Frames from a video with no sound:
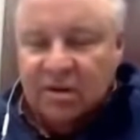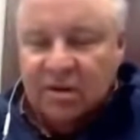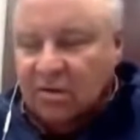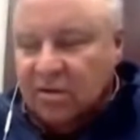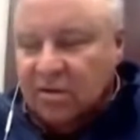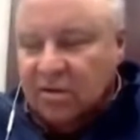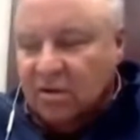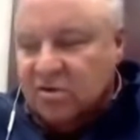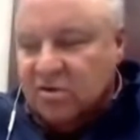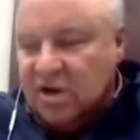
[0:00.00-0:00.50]

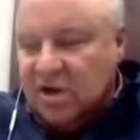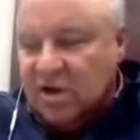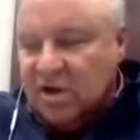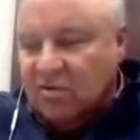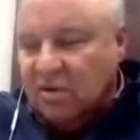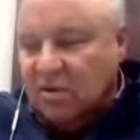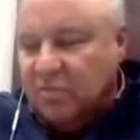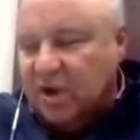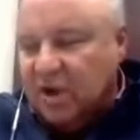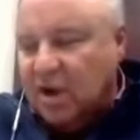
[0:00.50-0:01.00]
your
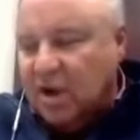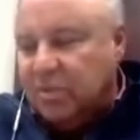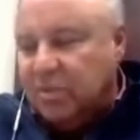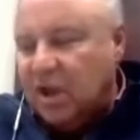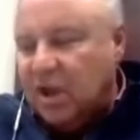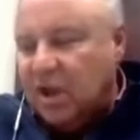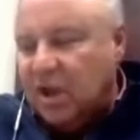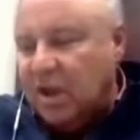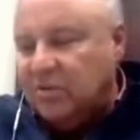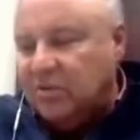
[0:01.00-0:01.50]
general
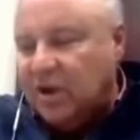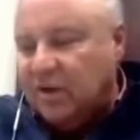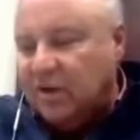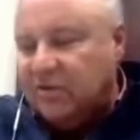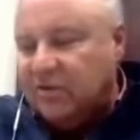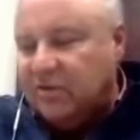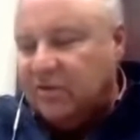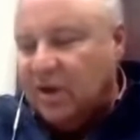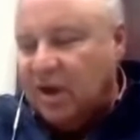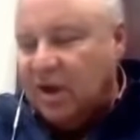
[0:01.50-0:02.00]
pickup games
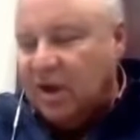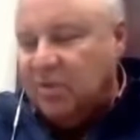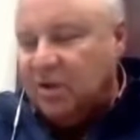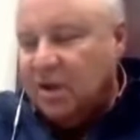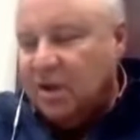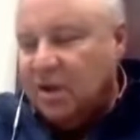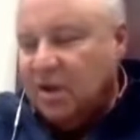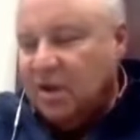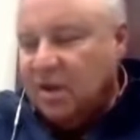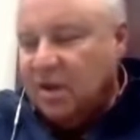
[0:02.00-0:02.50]
outside.
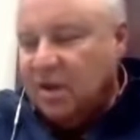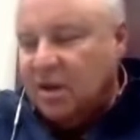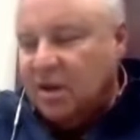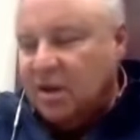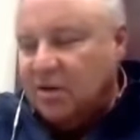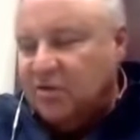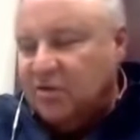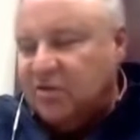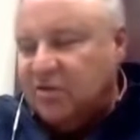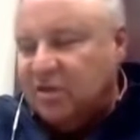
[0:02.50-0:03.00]
But
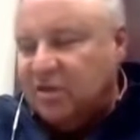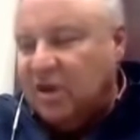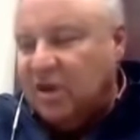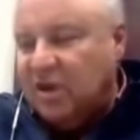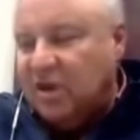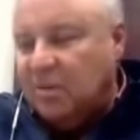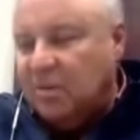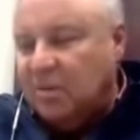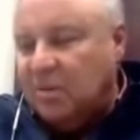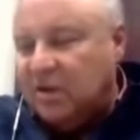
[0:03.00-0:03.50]
the
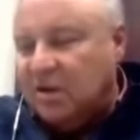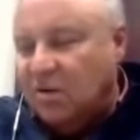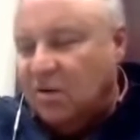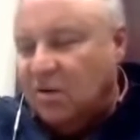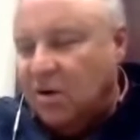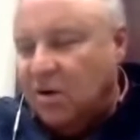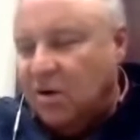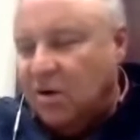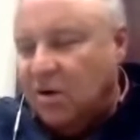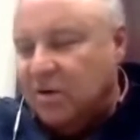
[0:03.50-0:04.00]
interesting thing about
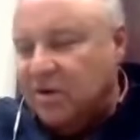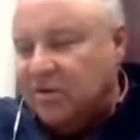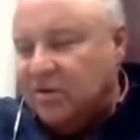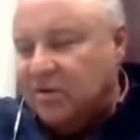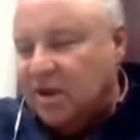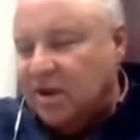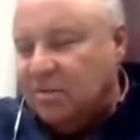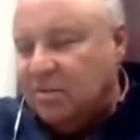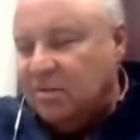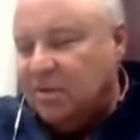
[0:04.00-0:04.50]
the order
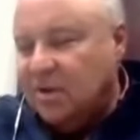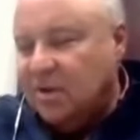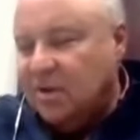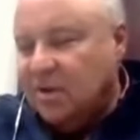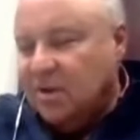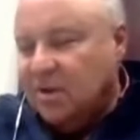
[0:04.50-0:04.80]
is I